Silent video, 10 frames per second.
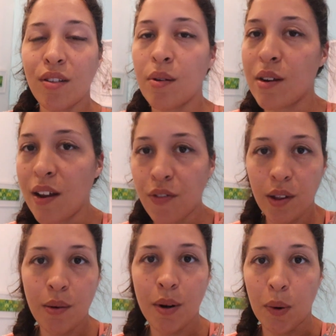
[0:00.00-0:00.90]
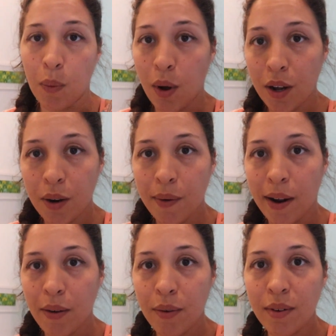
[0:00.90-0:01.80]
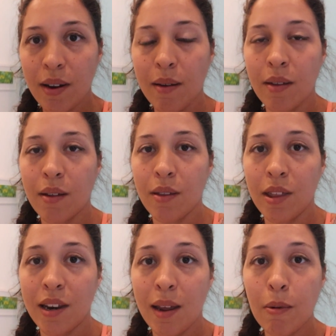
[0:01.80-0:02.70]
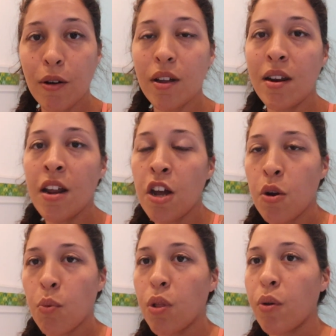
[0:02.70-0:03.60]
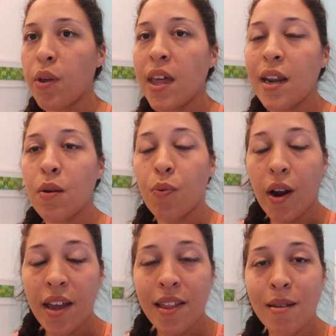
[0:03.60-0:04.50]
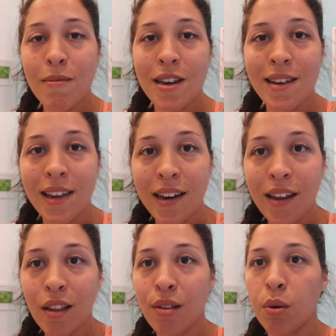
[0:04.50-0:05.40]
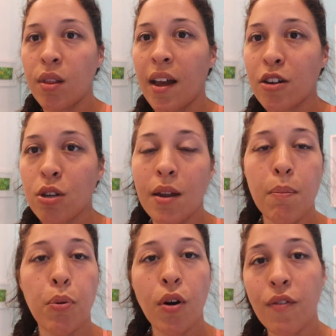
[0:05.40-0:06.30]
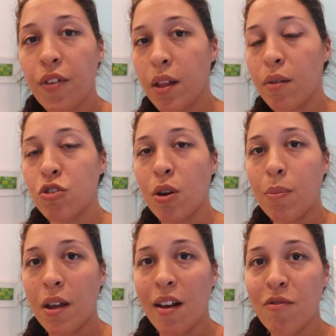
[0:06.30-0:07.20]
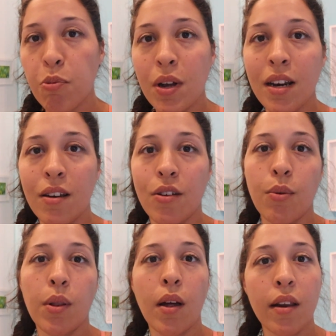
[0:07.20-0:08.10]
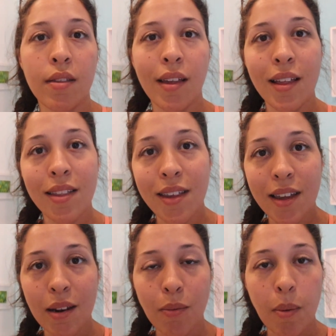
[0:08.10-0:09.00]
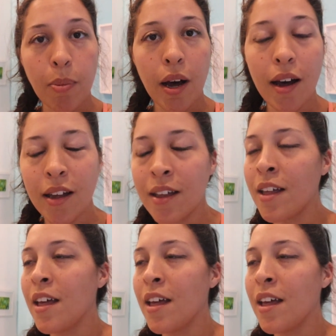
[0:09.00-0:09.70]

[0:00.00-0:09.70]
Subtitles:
so I definitely want to walk around the neighborhood. We're located right in the Medina, so it's actually a perfect jumping off point to do a lot of sightseeing in Rabat.